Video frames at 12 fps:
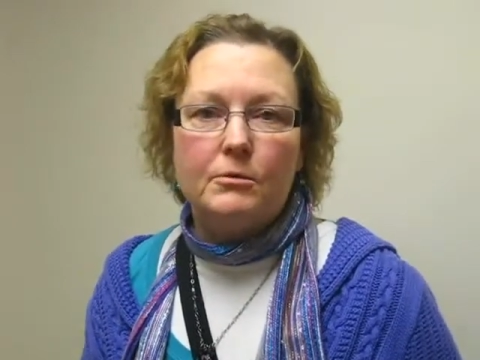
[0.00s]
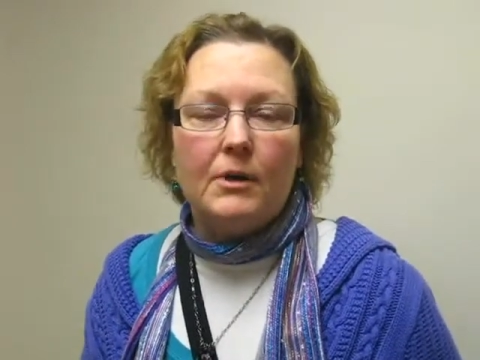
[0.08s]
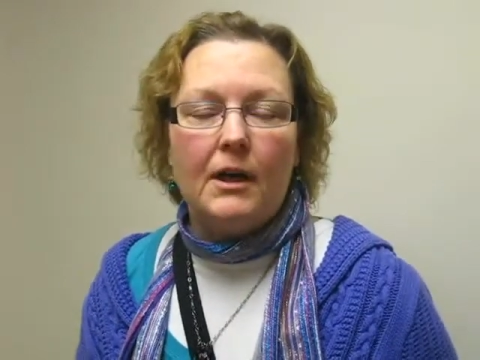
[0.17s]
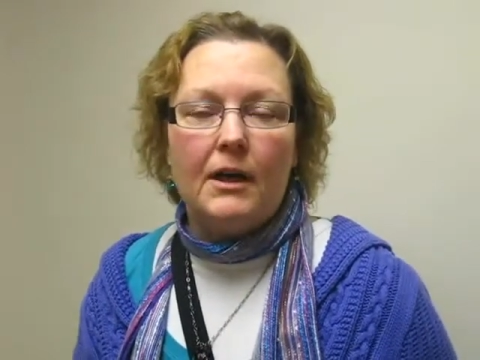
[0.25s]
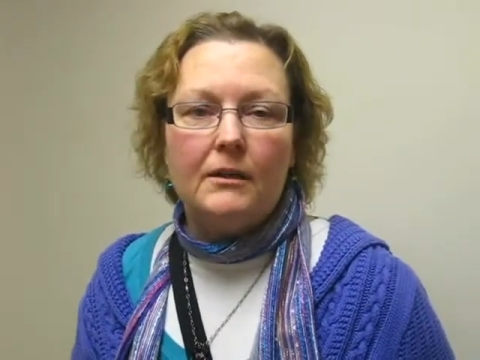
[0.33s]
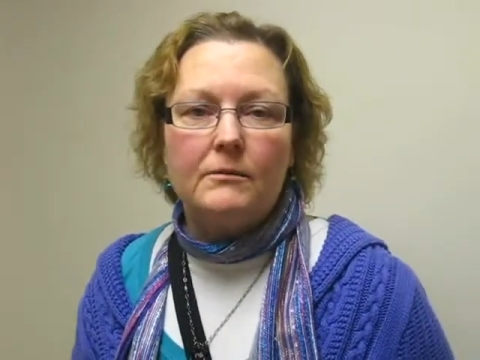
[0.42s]

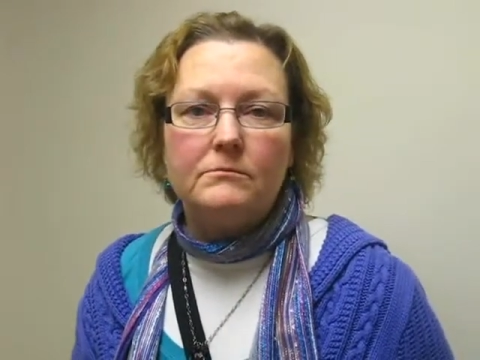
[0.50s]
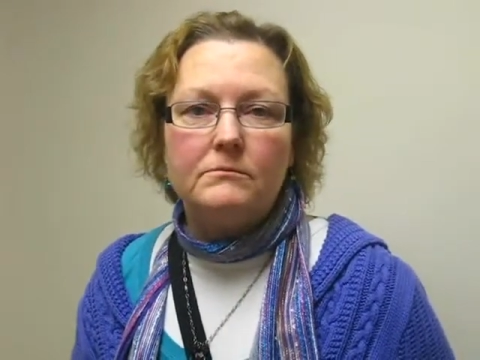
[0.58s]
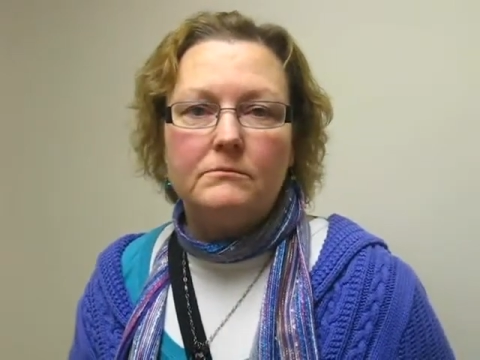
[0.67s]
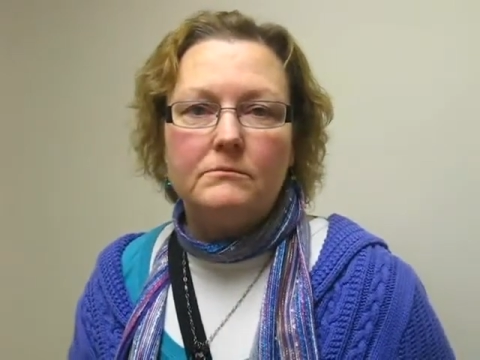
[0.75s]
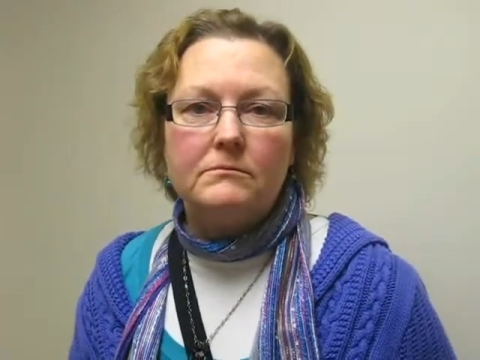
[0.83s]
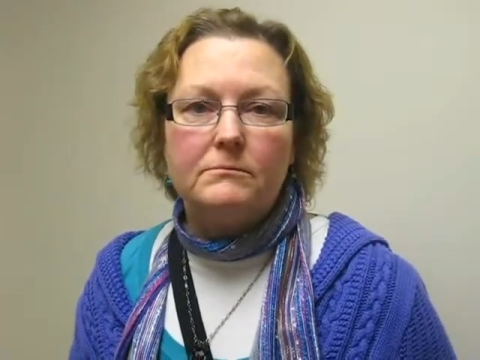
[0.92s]
um,
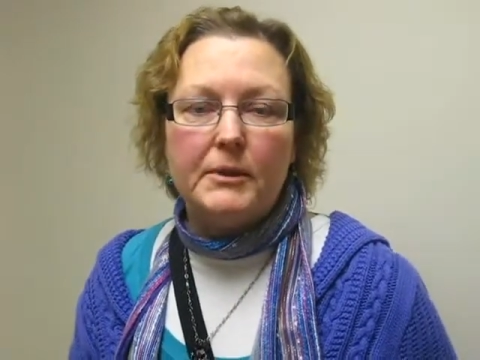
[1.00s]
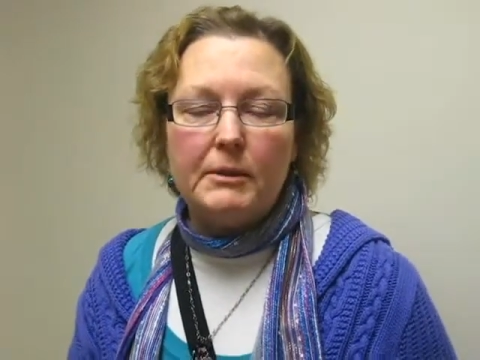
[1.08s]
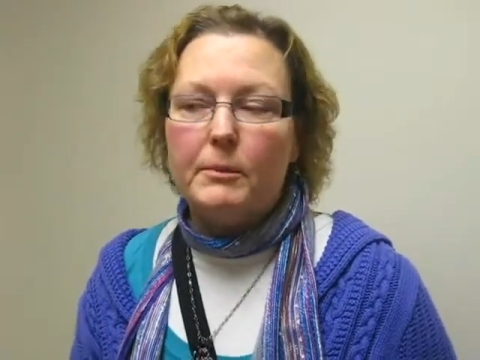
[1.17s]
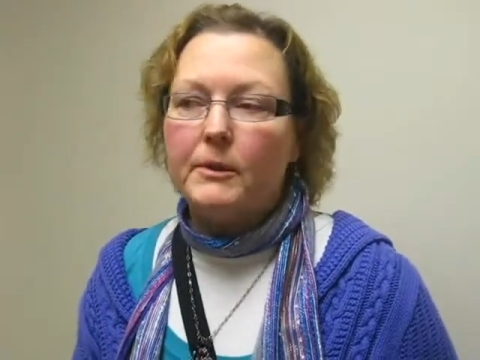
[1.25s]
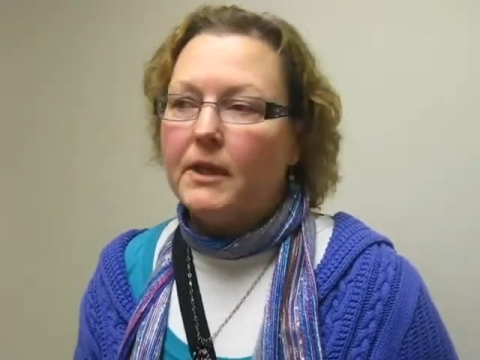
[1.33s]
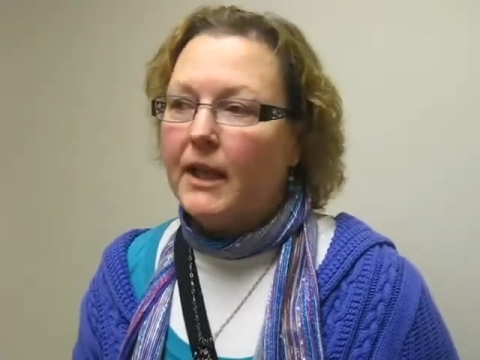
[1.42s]

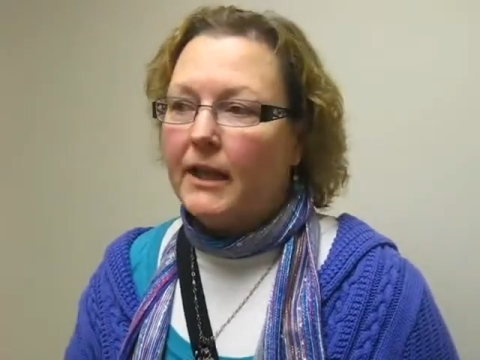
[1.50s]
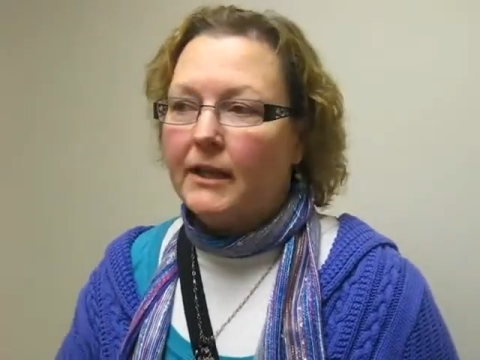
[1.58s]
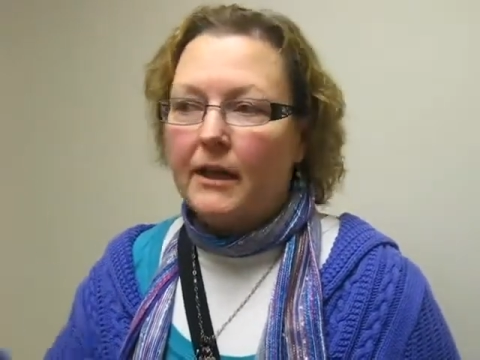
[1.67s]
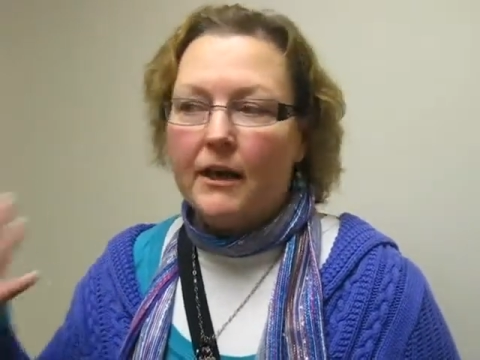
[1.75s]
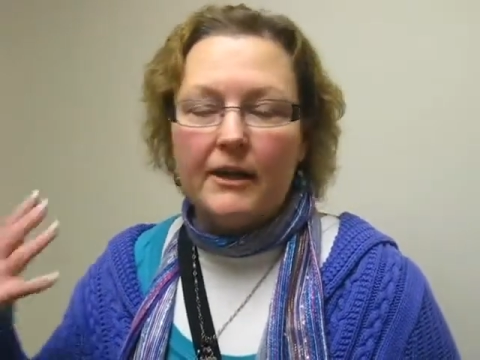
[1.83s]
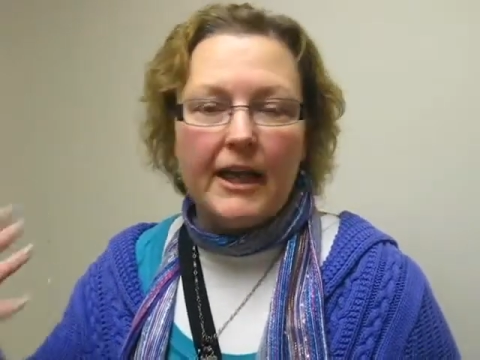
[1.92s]
people. And
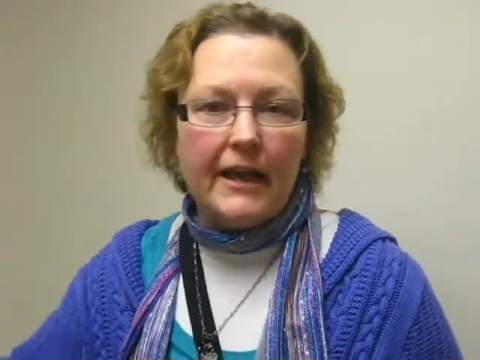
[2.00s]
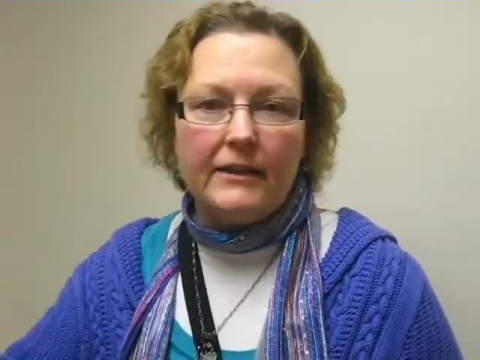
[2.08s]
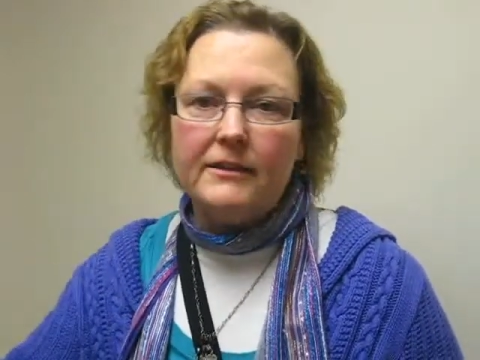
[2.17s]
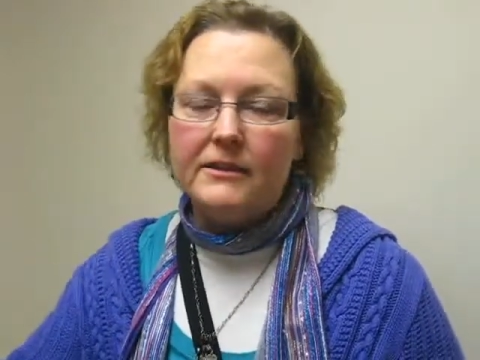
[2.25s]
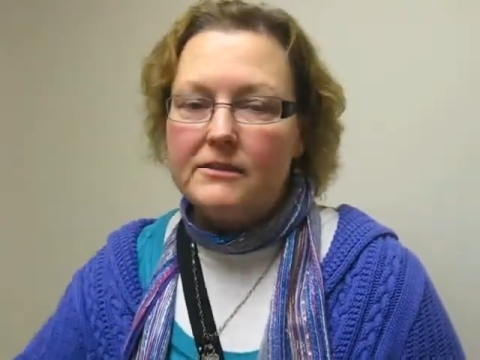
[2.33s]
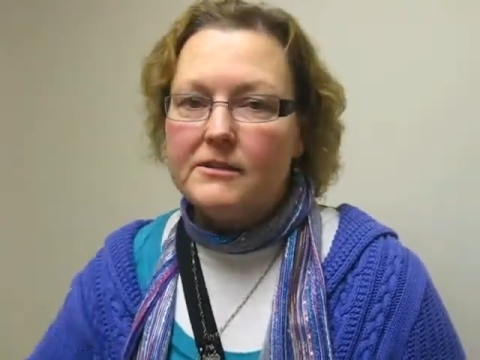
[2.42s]
our
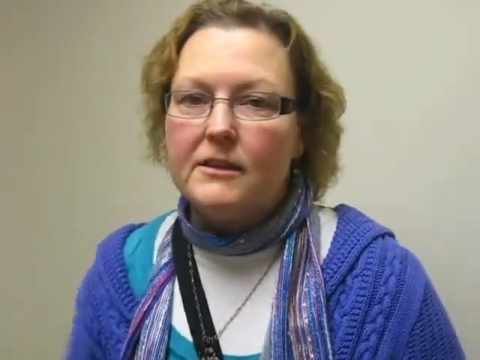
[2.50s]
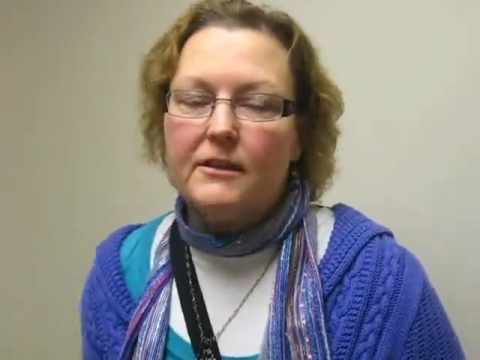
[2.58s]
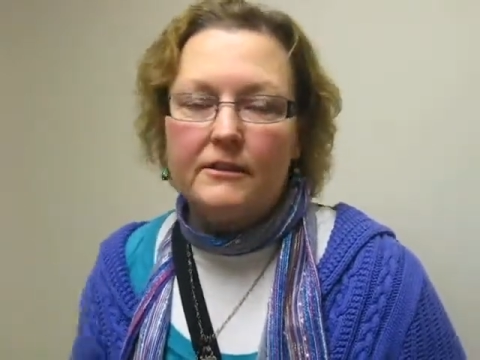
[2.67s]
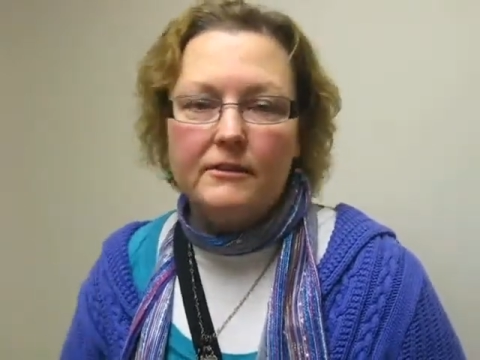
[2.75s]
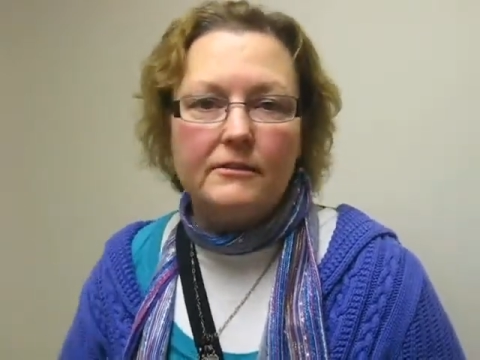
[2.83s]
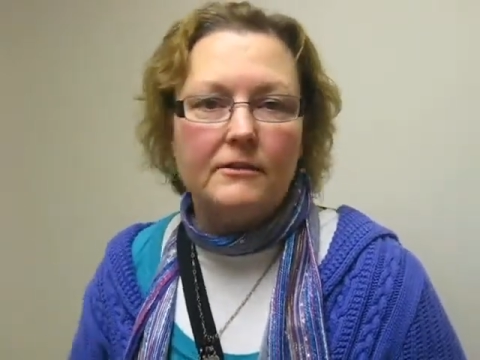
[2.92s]
candidates
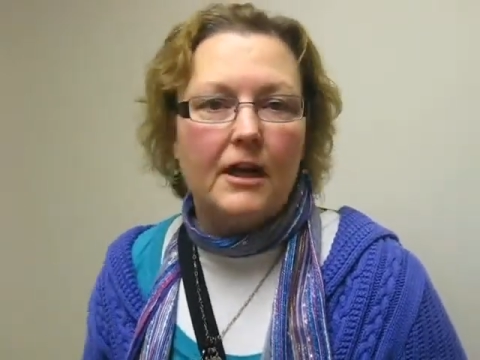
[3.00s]
are,